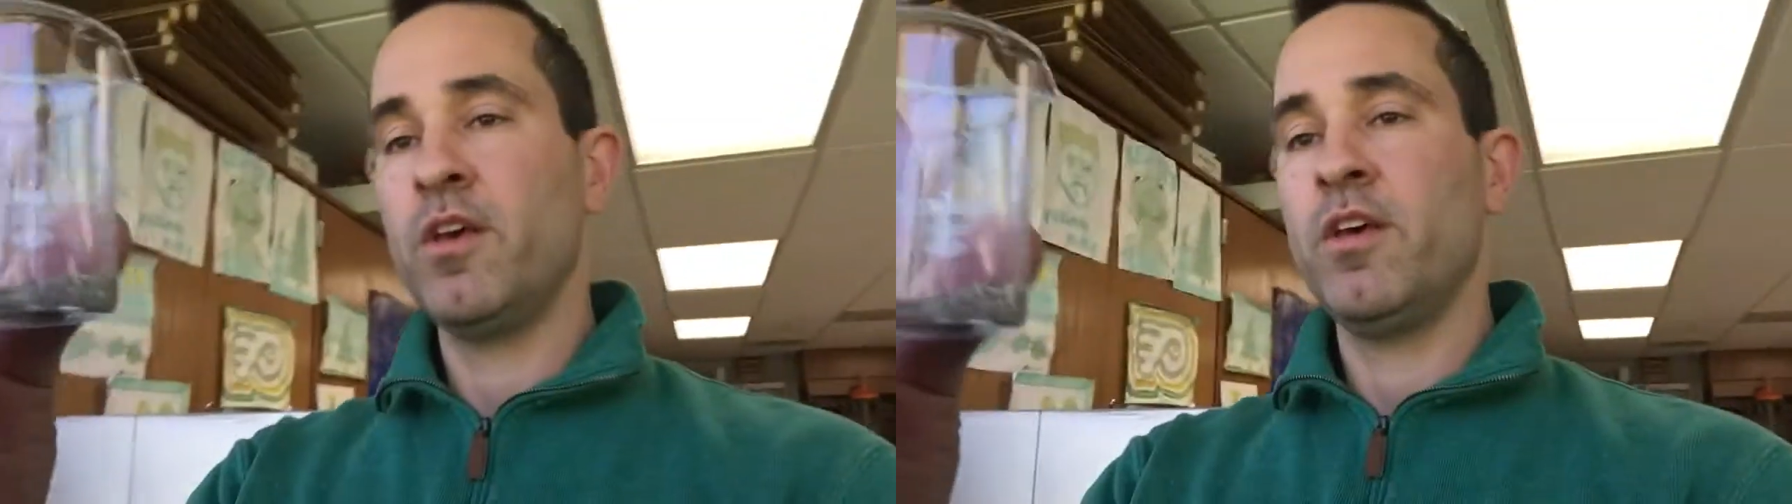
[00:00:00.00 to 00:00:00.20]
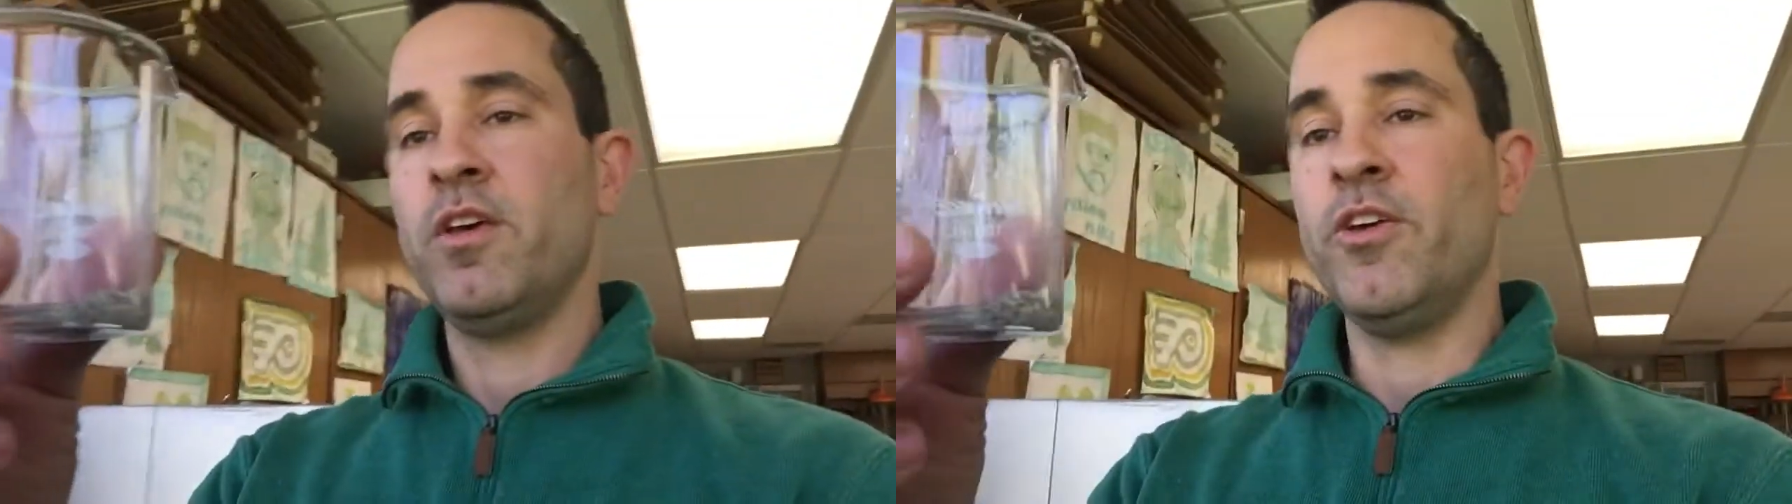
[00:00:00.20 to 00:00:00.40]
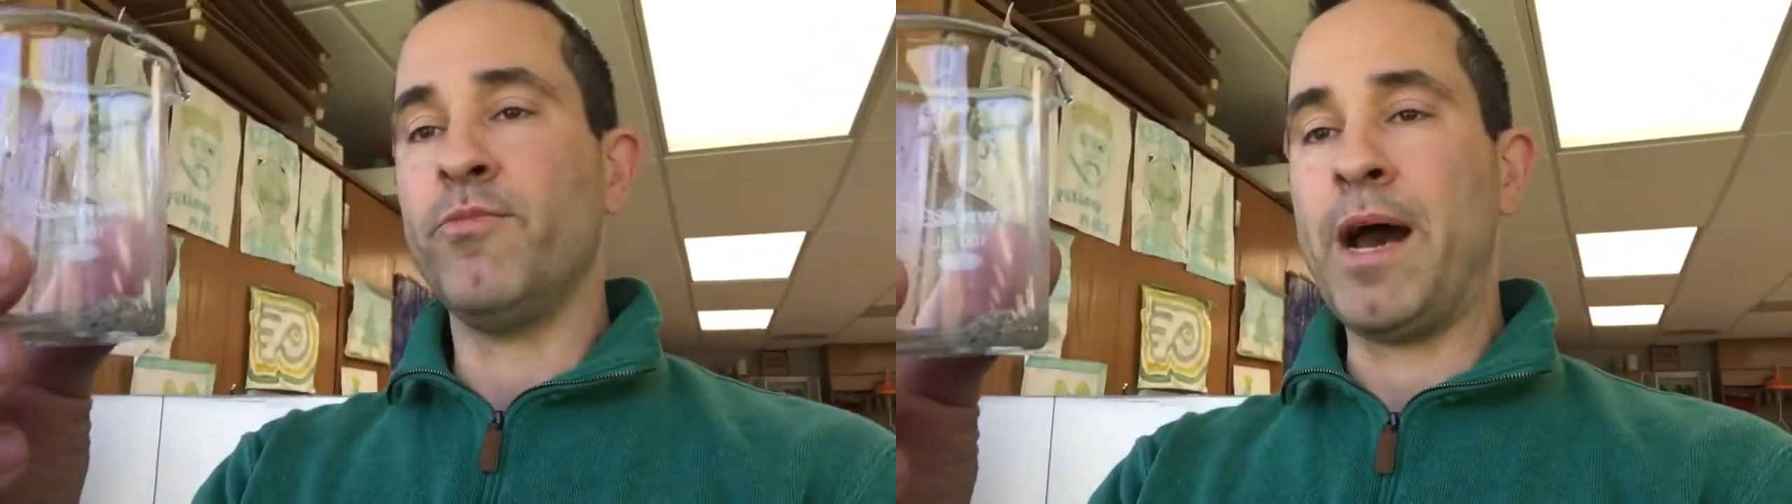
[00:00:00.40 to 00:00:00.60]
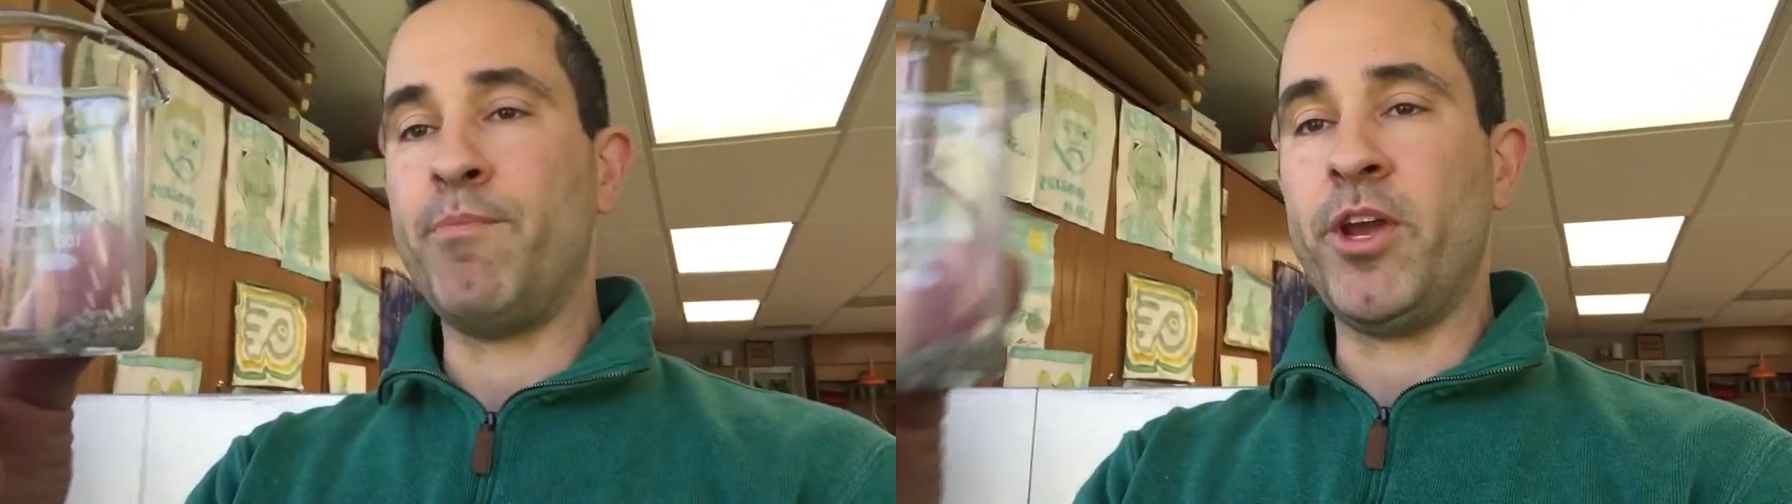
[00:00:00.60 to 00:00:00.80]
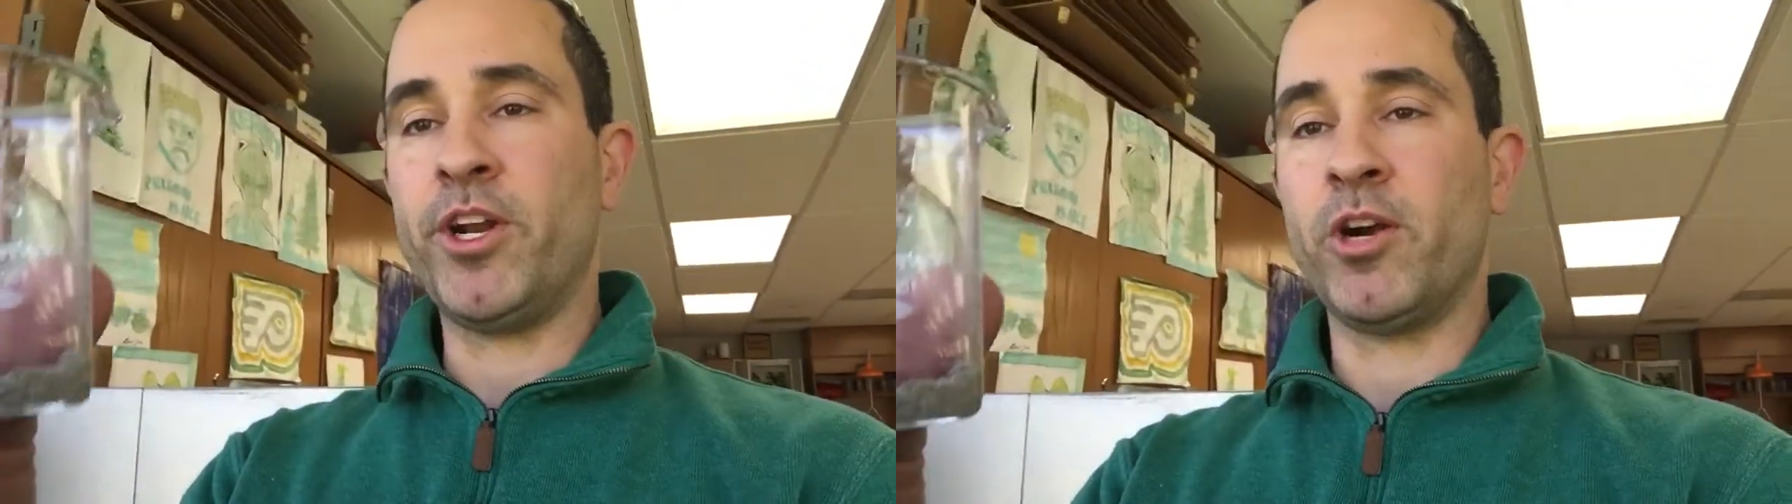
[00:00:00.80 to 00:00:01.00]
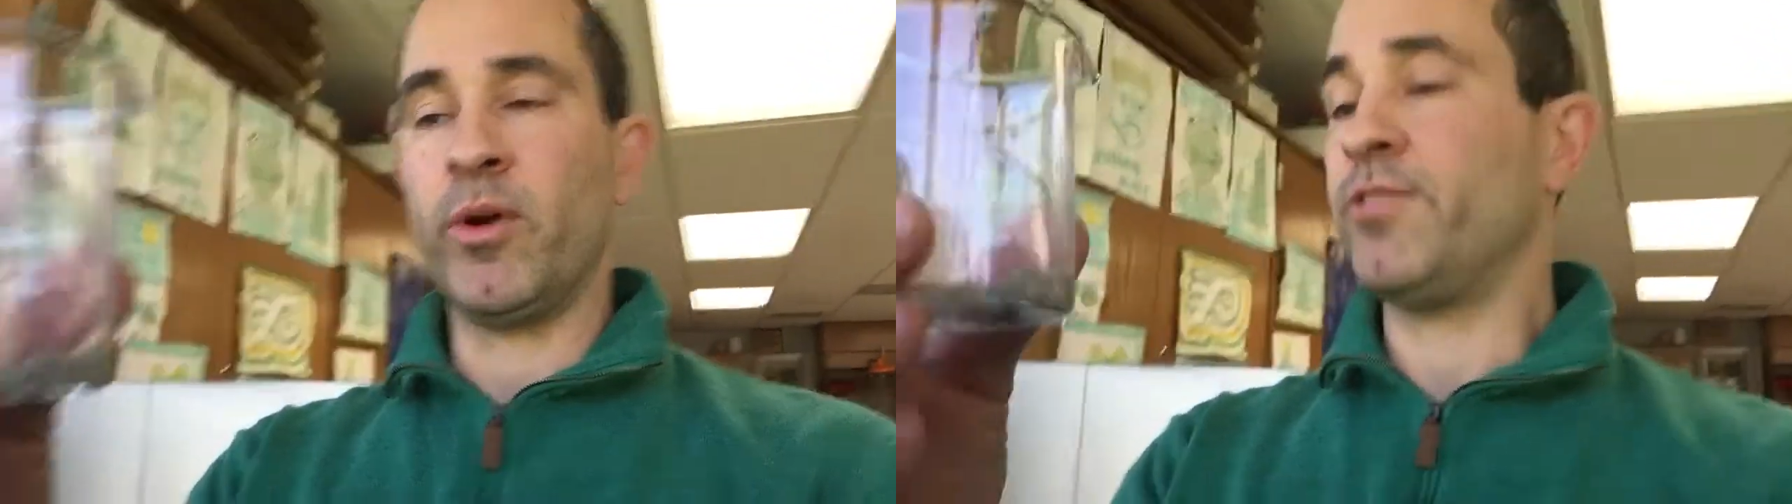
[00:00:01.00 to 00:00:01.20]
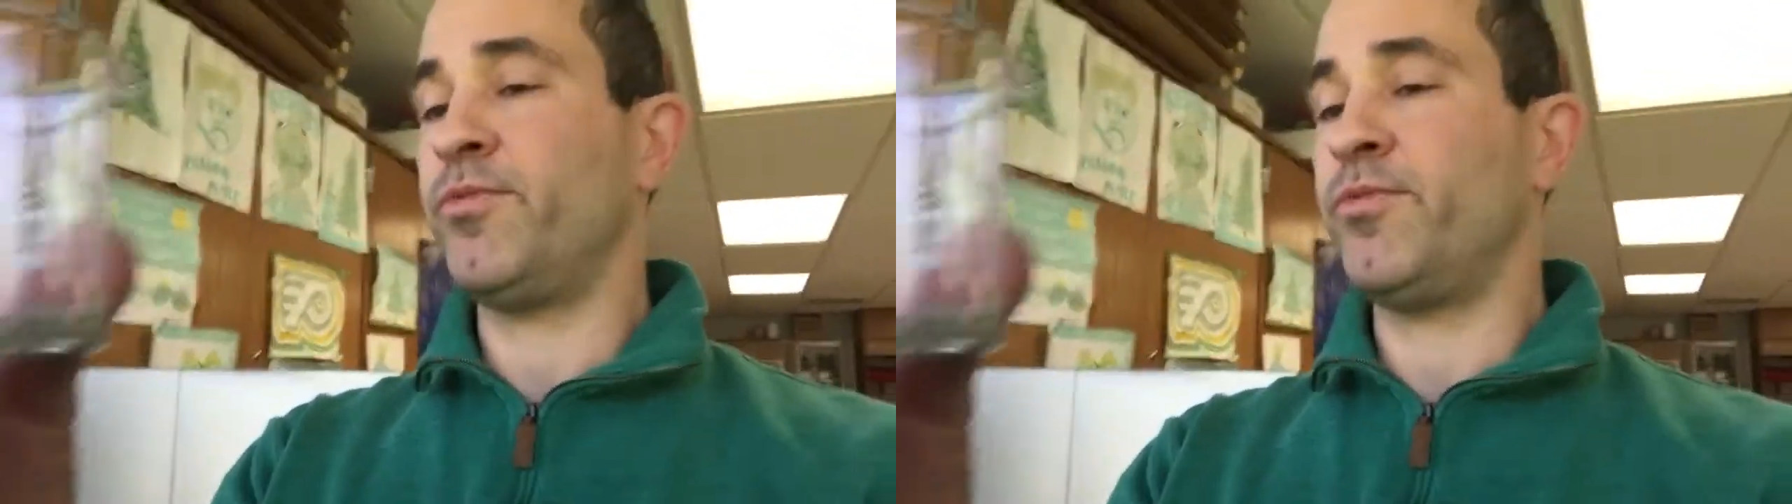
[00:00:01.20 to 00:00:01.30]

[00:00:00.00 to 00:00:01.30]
if my beaker weighs